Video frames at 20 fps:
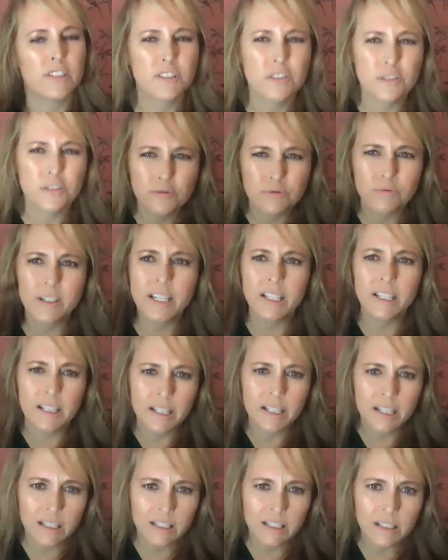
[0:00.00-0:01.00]
So it's
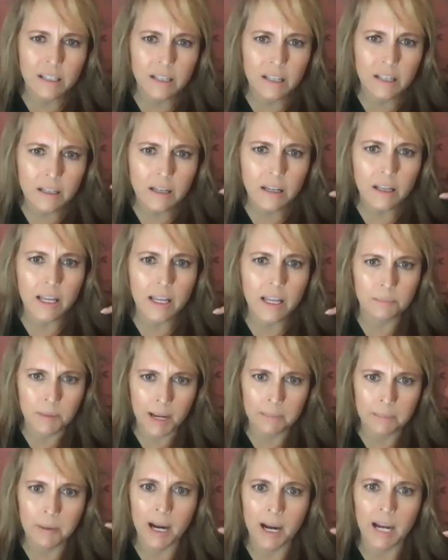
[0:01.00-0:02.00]
really in
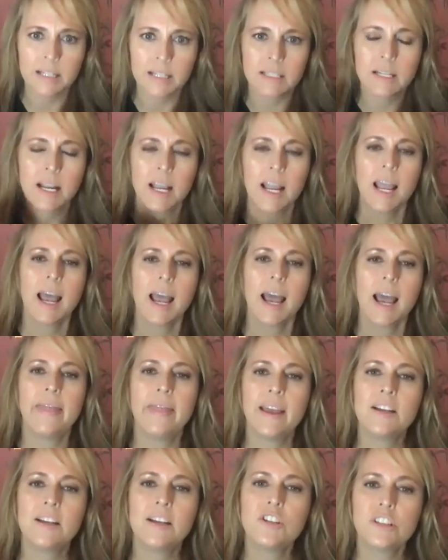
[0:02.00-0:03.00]
my mind. And
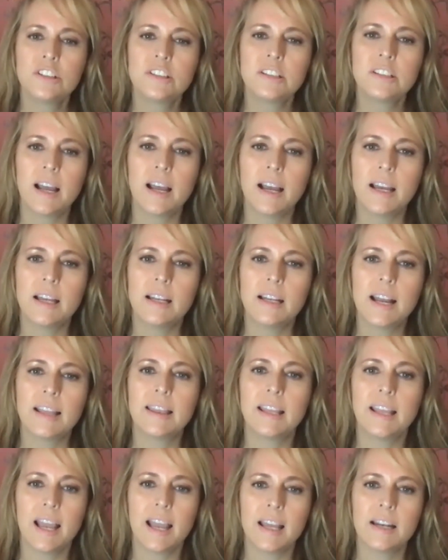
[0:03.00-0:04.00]
then she said, at
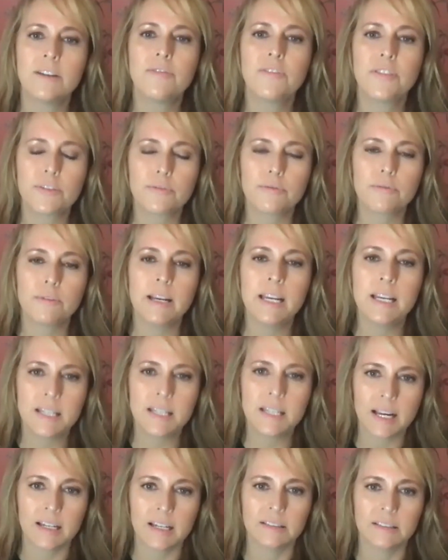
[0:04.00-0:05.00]
the end of 3
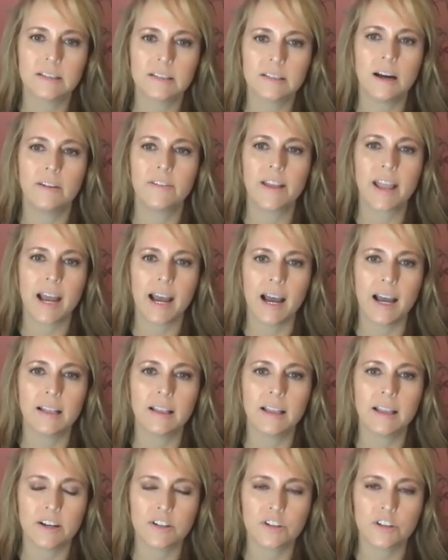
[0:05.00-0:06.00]
days of cat
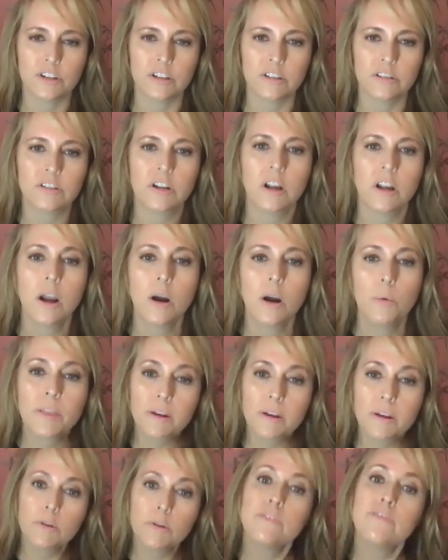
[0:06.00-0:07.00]
lectures, with
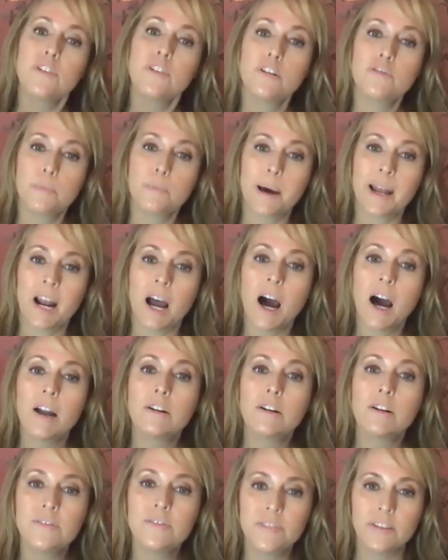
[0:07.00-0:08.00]
a room full of about
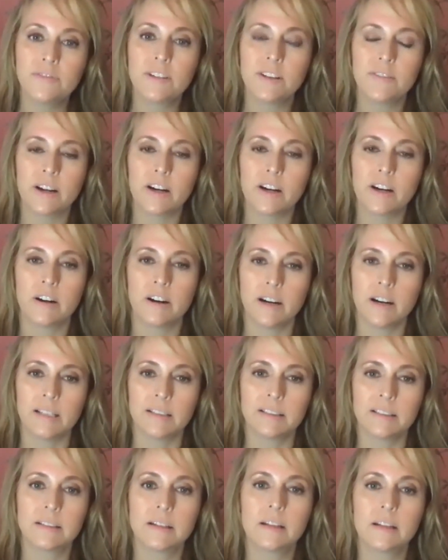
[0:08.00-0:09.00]
150
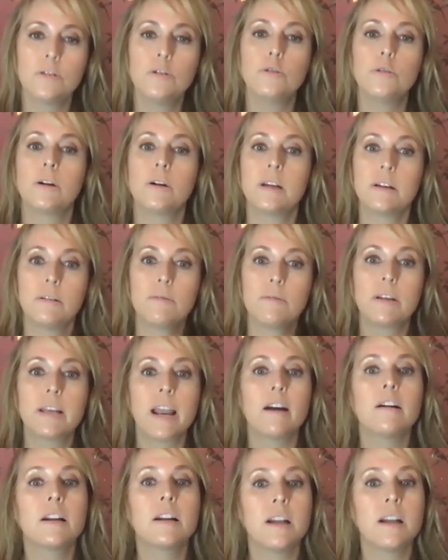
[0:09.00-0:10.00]
veterinarians who
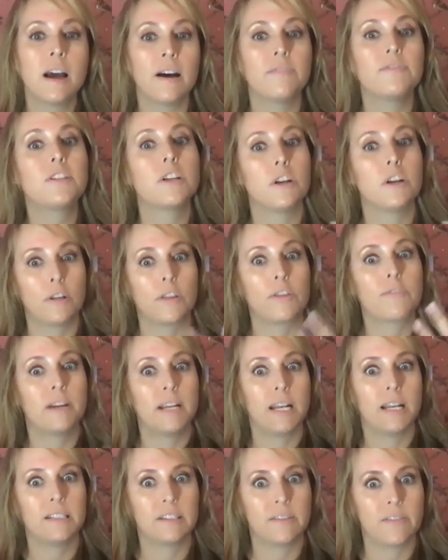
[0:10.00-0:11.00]
cared enough to go to 3
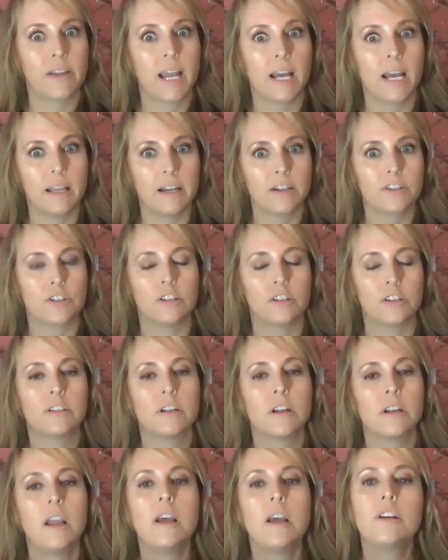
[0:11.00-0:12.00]
days of cat lectures,
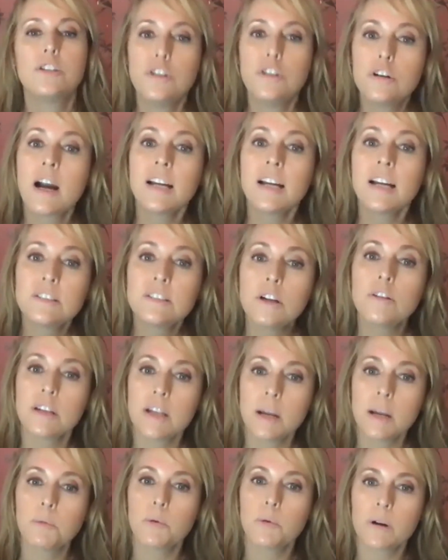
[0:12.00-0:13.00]
do you guys know the
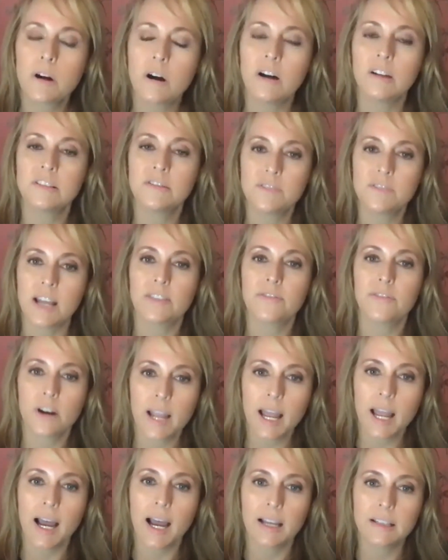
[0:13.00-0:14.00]
#1 cause of death for
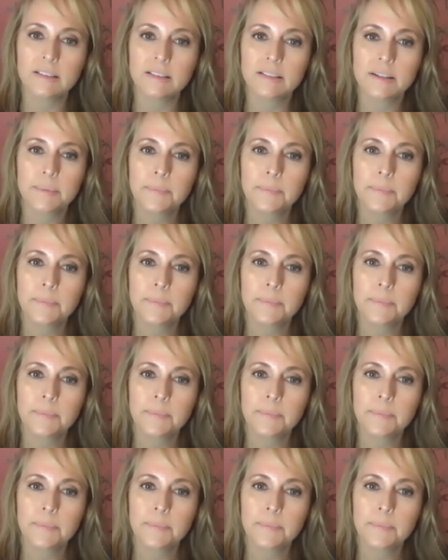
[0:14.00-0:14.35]
cats?